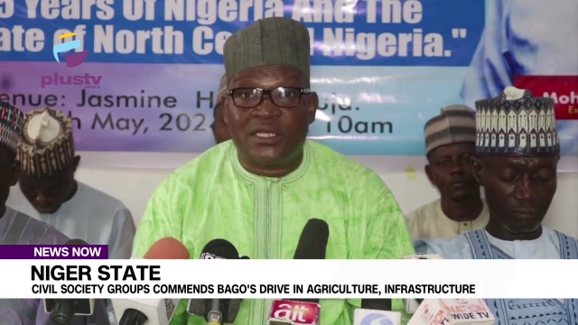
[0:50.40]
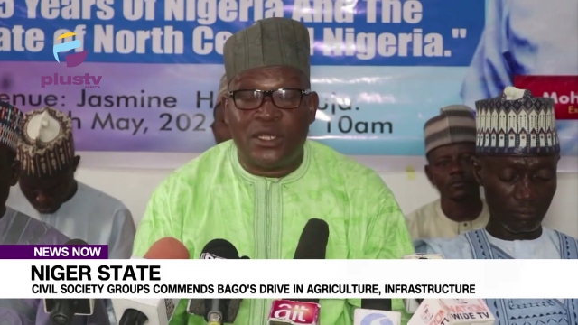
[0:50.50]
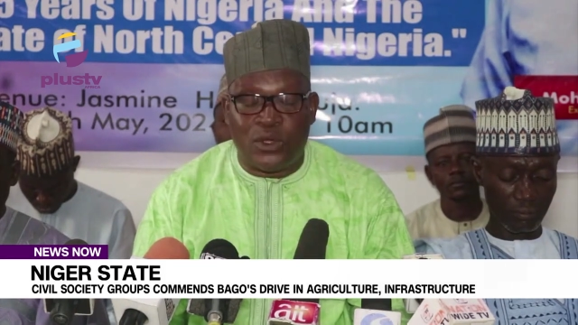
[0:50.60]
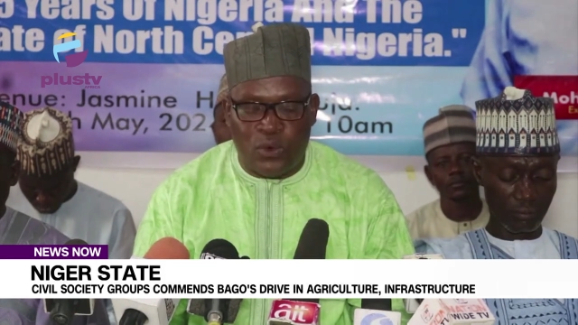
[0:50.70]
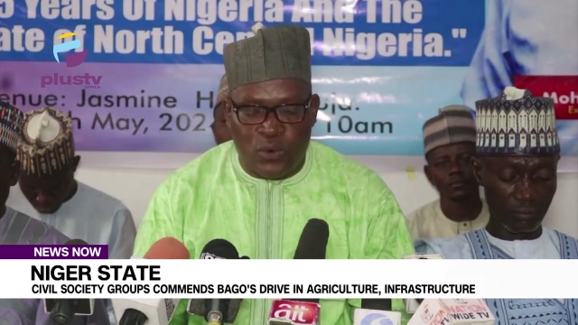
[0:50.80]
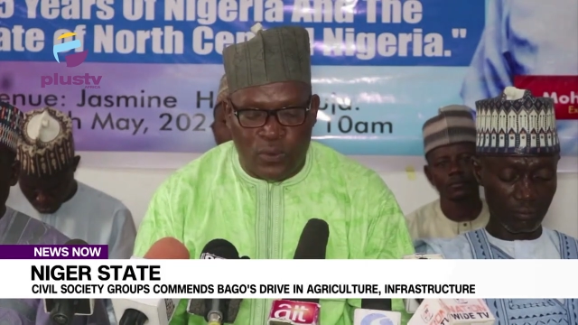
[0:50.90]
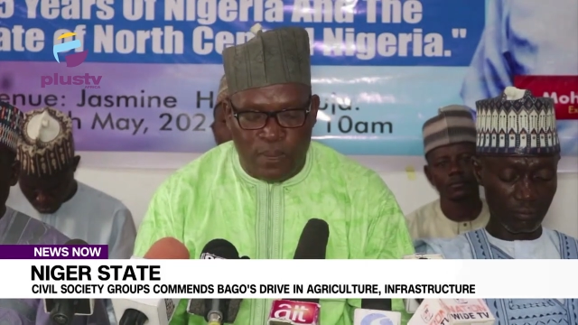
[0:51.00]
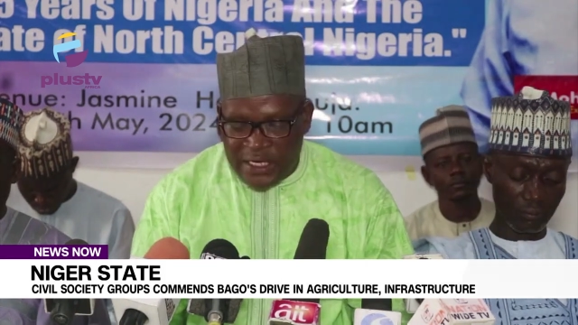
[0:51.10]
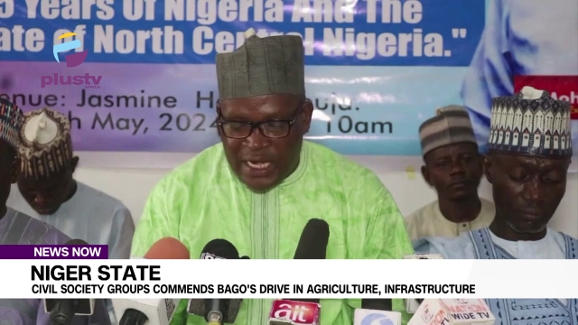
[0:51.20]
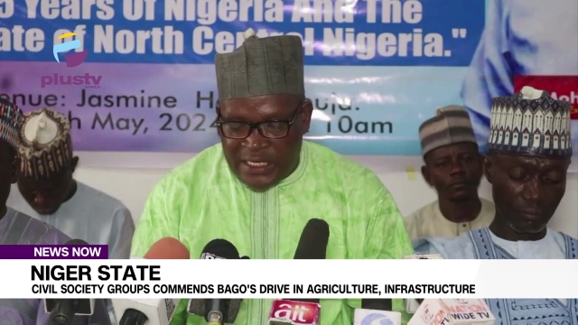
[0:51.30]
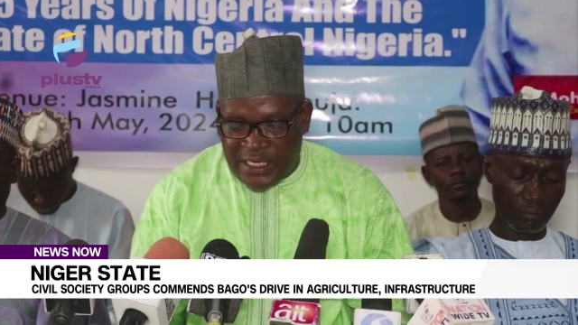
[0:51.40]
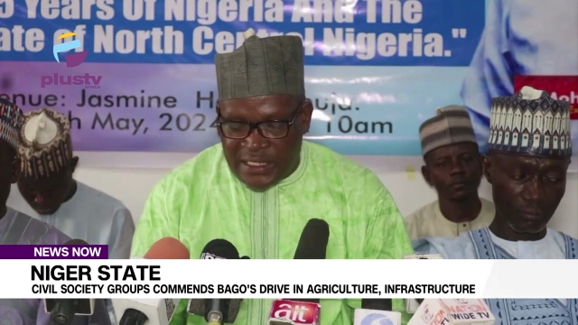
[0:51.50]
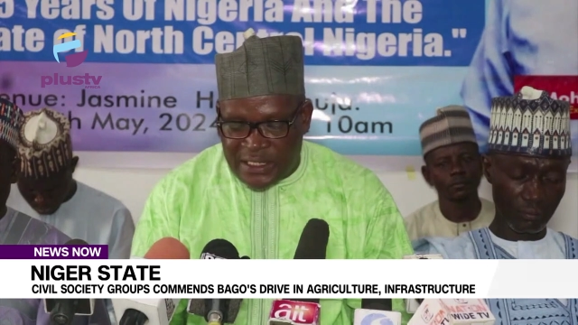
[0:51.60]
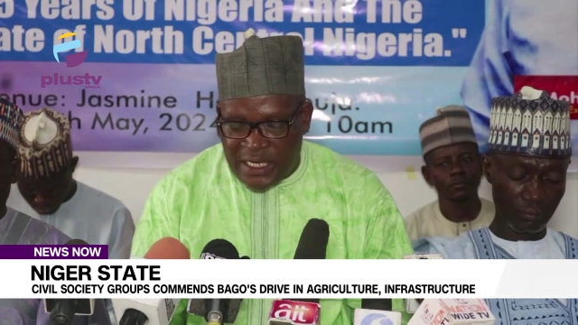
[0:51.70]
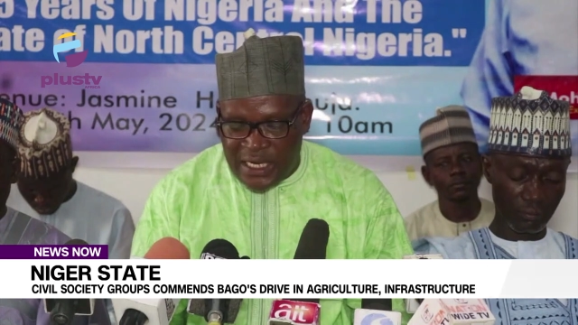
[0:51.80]
Speaker 1: single.
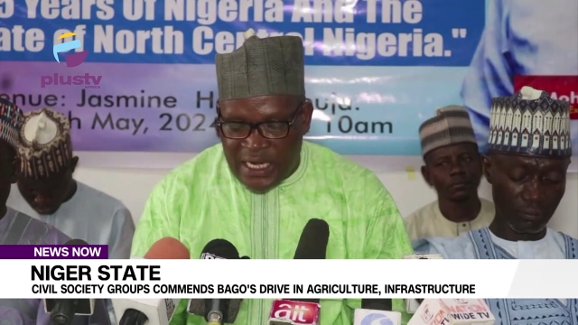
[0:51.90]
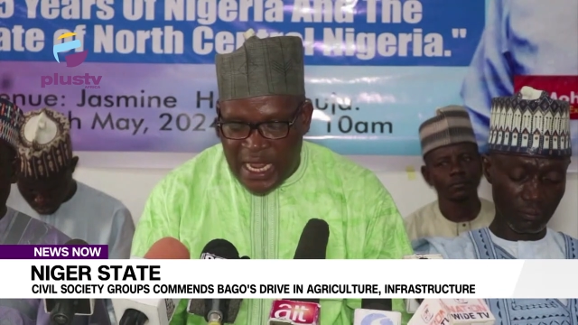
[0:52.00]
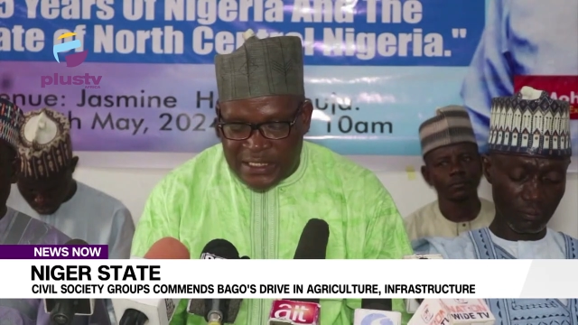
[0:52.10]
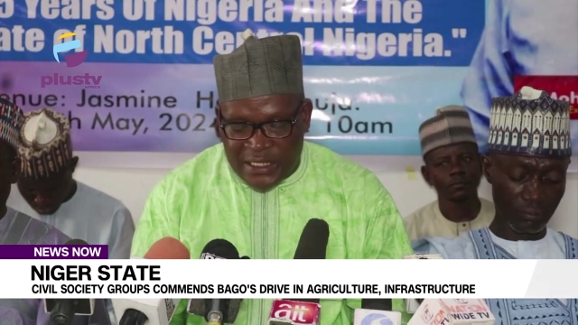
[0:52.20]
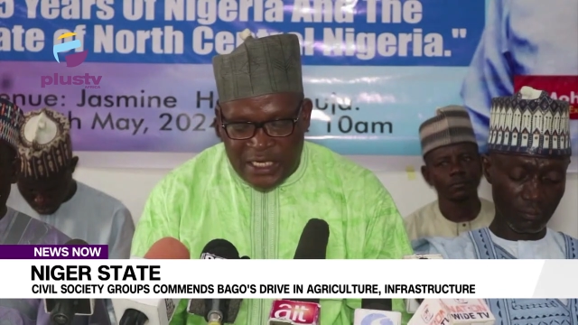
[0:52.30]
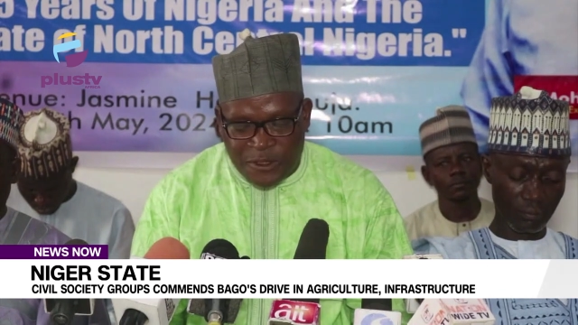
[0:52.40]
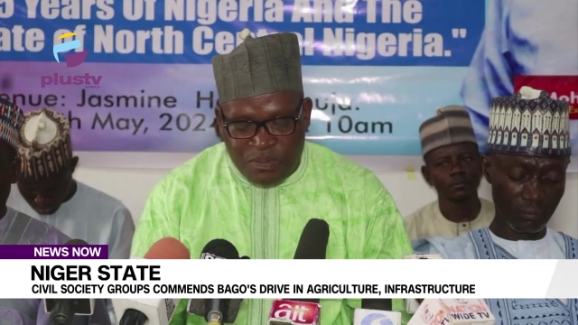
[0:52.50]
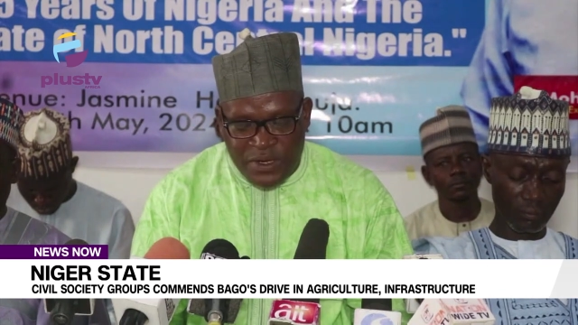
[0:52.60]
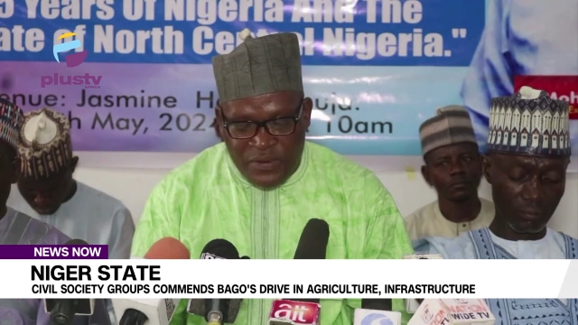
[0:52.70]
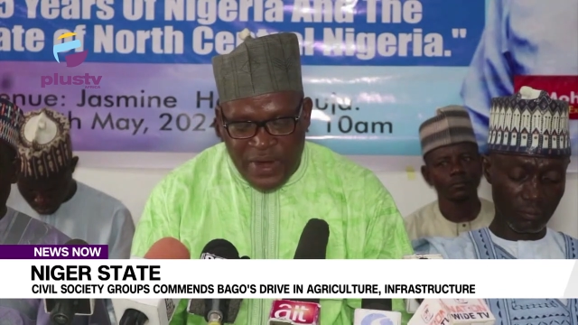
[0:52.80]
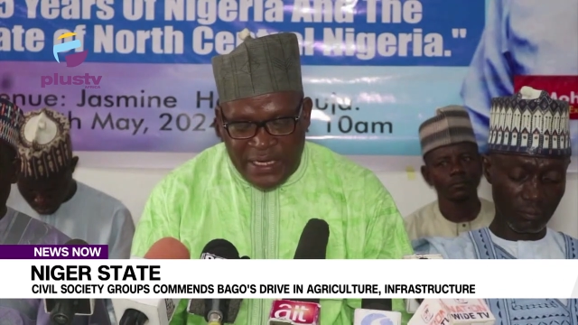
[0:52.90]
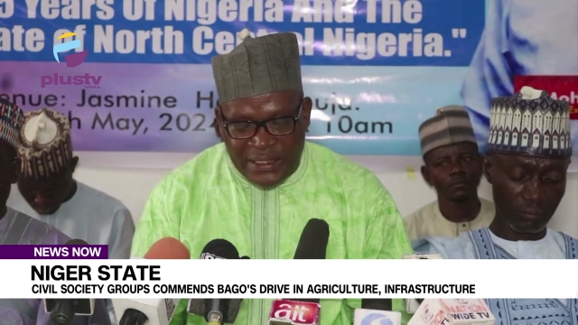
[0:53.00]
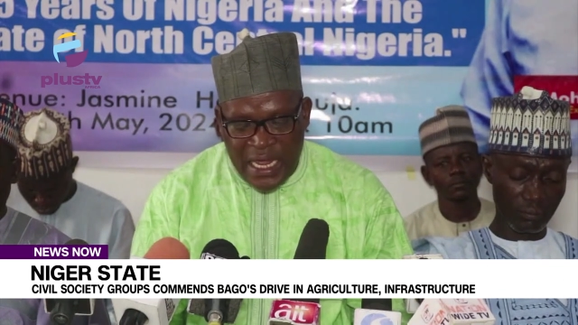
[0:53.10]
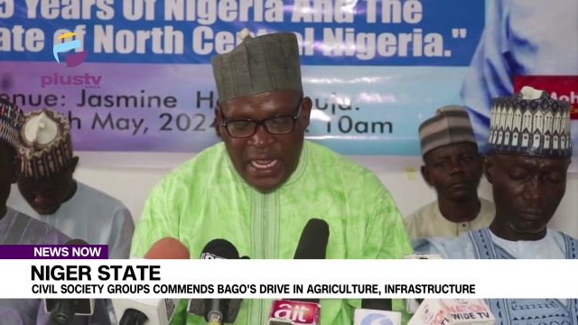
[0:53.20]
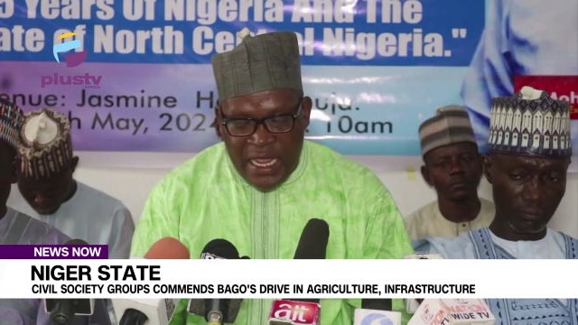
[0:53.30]
Niger State has
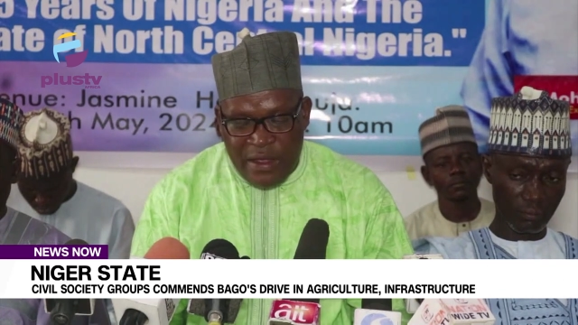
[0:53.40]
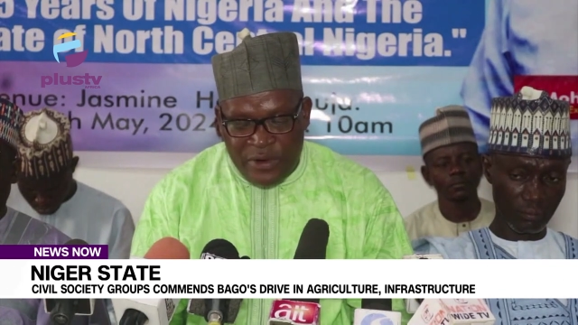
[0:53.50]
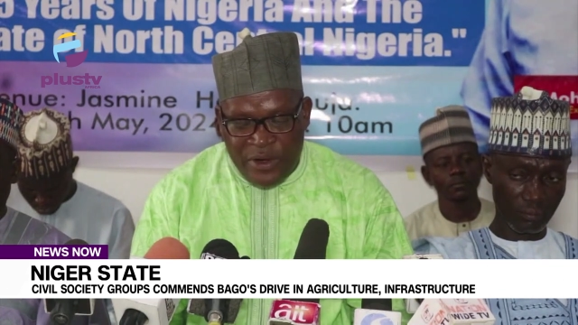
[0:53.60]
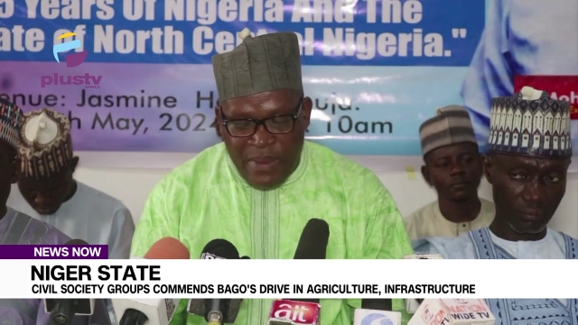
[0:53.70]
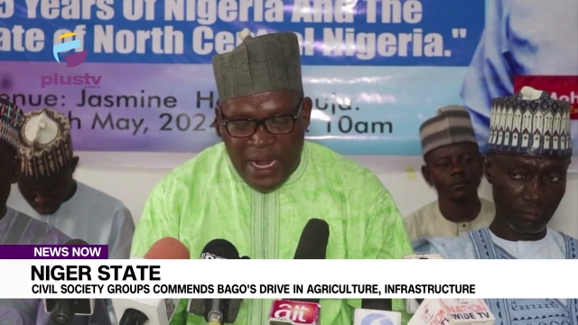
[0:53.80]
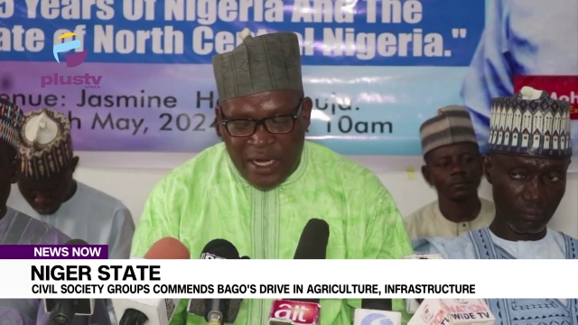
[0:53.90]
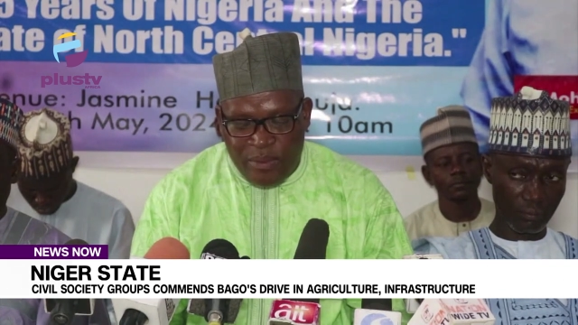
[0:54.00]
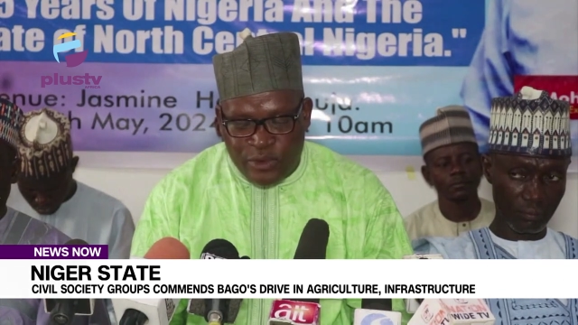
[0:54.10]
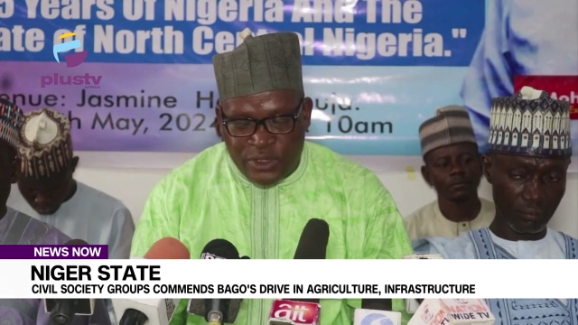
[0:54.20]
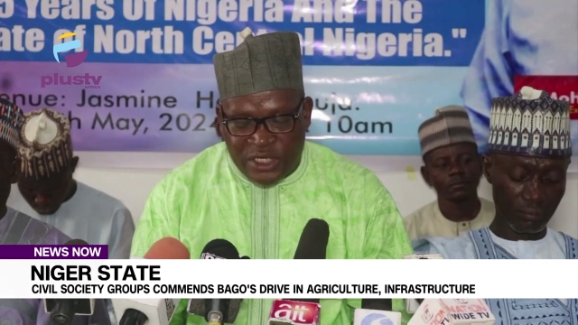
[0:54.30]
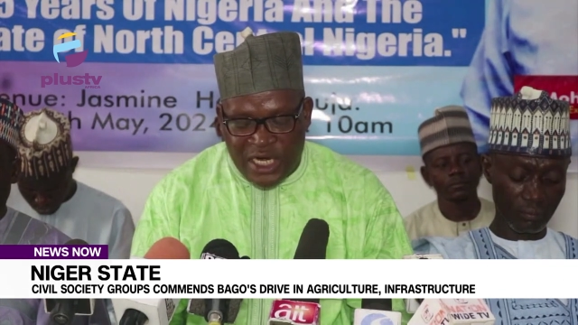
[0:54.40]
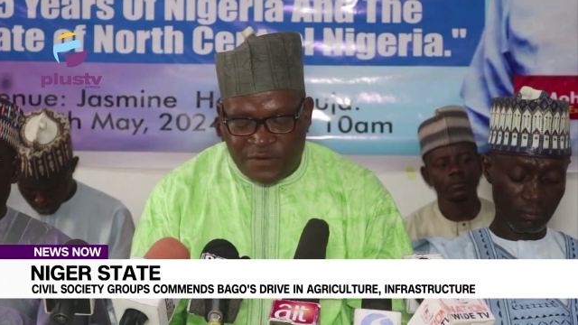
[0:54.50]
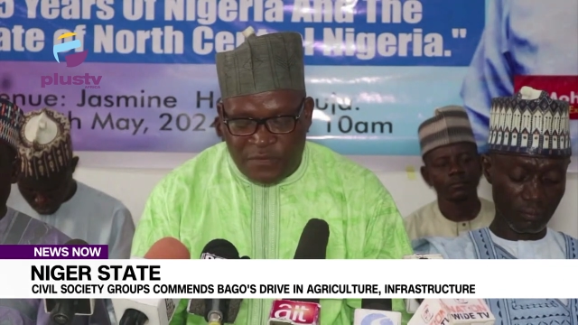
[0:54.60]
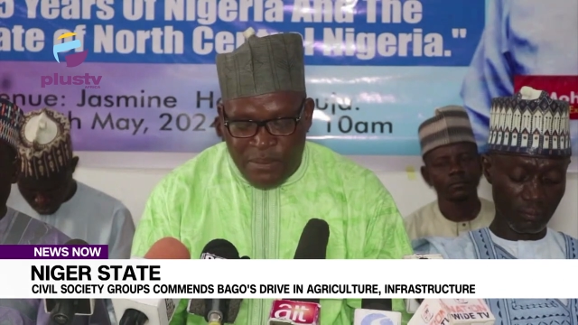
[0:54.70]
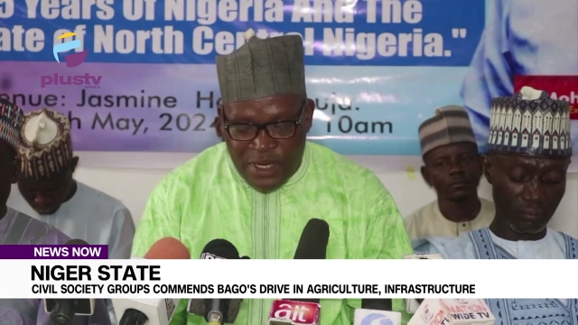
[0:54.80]
experienced a remarkable
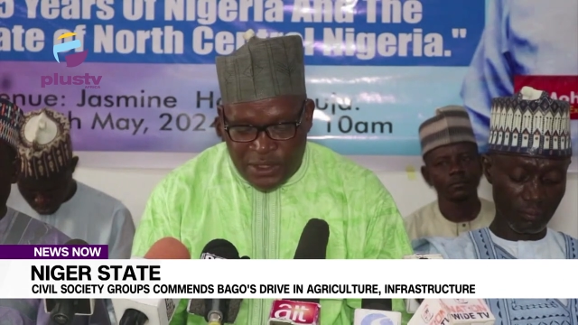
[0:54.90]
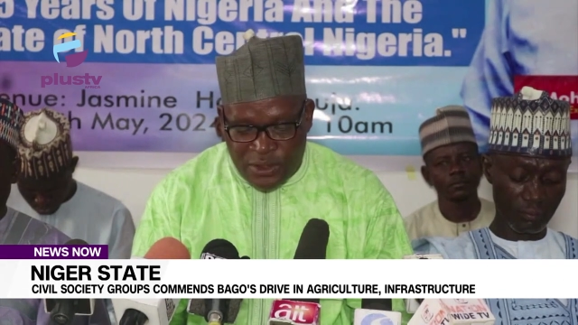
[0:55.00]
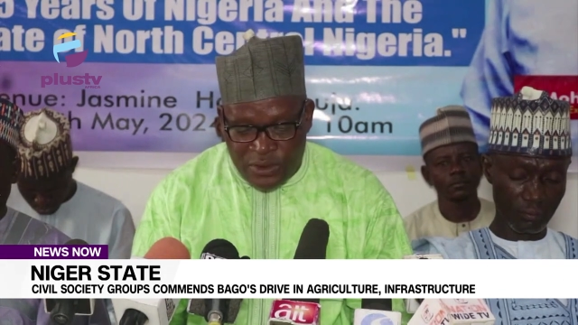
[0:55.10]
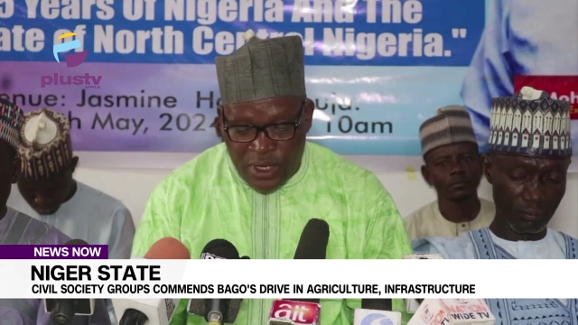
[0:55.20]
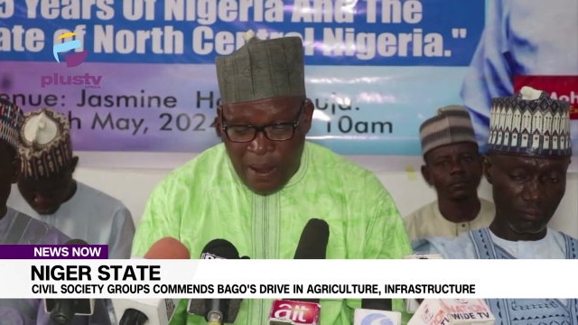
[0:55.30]
transformation